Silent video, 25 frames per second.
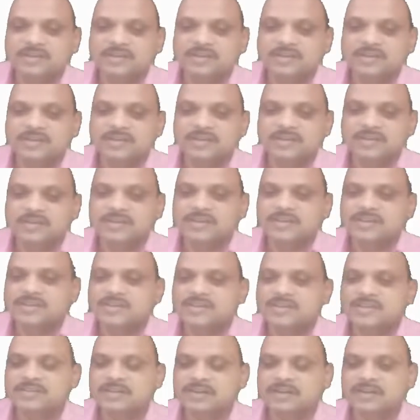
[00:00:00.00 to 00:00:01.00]
in
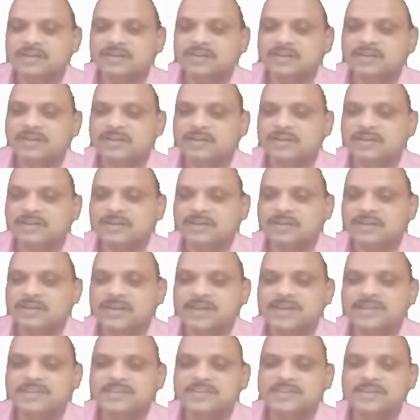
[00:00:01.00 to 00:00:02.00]
this
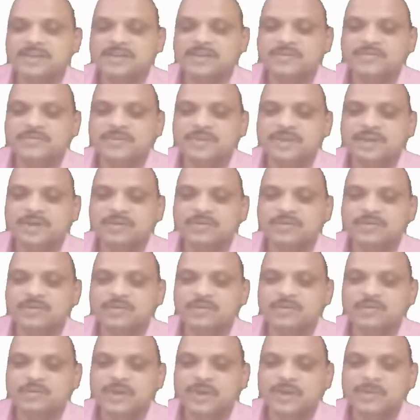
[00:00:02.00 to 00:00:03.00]
right side we have
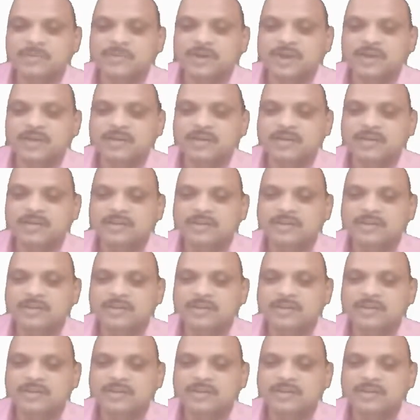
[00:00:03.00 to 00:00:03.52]
2 lambda.